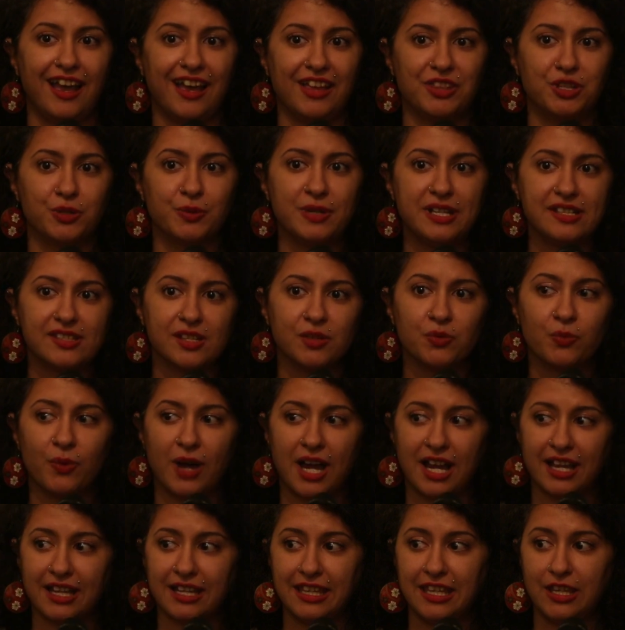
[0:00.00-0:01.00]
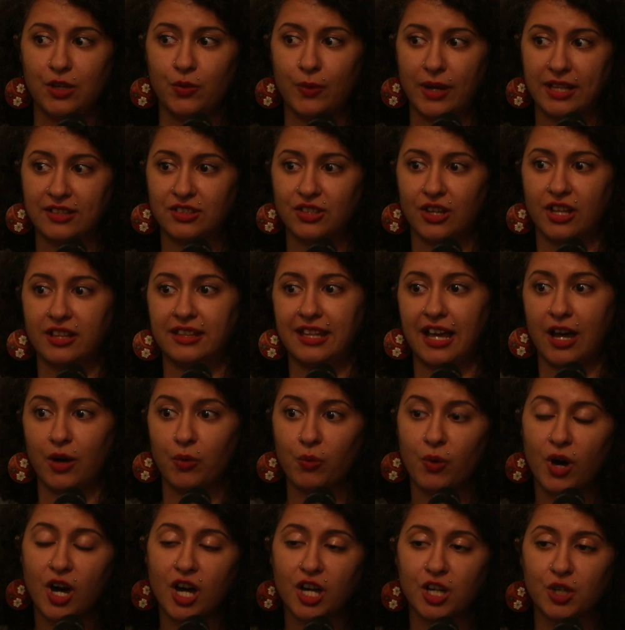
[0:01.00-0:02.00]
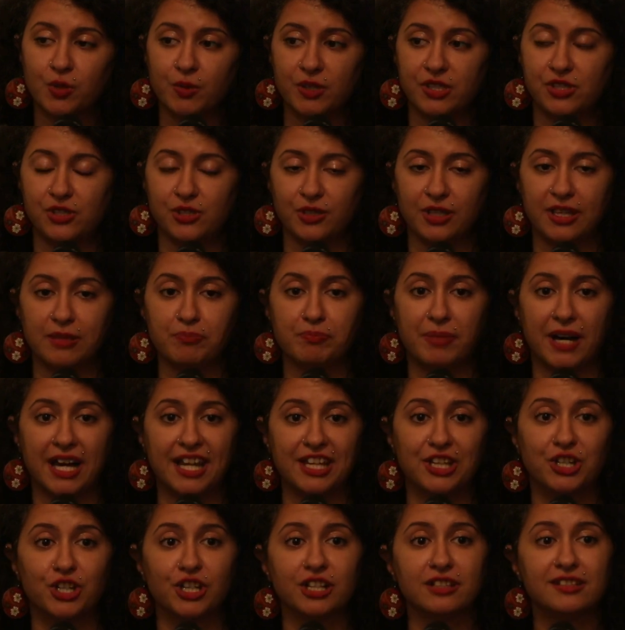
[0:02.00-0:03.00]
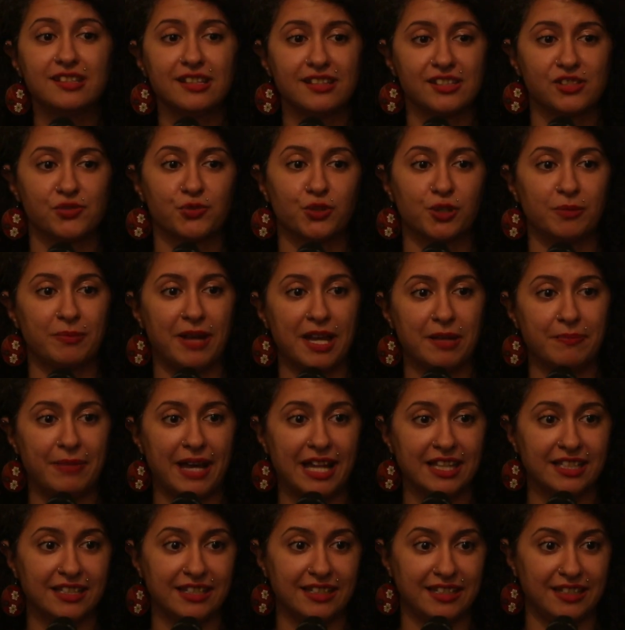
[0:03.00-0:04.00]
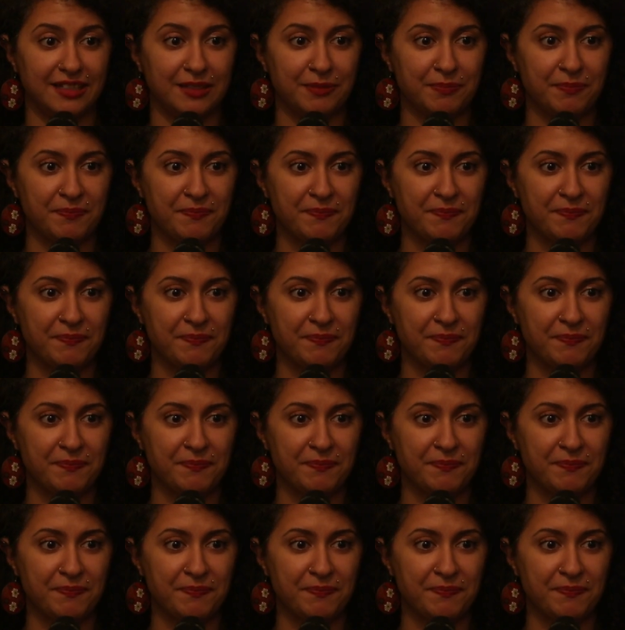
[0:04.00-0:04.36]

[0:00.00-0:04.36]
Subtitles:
the reason why he went on that walk was to buy curtains for my balcony.